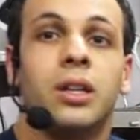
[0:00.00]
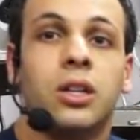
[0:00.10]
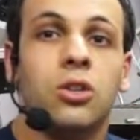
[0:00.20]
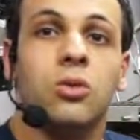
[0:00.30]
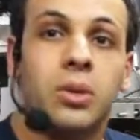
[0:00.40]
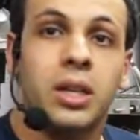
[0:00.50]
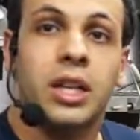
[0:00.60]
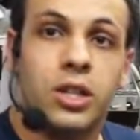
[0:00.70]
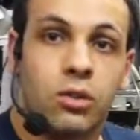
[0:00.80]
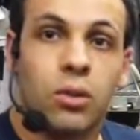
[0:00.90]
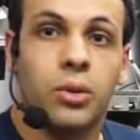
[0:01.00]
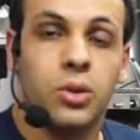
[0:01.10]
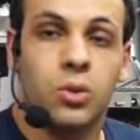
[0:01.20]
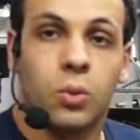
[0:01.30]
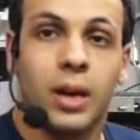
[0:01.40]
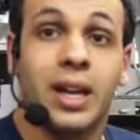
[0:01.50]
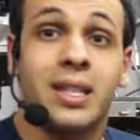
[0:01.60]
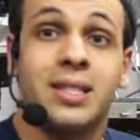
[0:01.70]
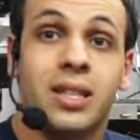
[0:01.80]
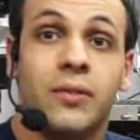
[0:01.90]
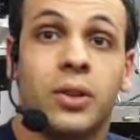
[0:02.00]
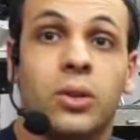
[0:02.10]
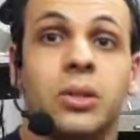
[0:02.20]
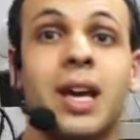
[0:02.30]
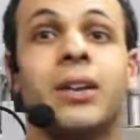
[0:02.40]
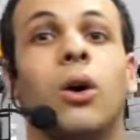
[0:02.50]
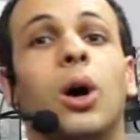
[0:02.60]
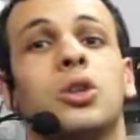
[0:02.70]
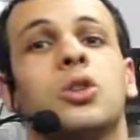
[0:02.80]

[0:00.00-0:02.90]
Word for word: you need to throw this away it's difficult and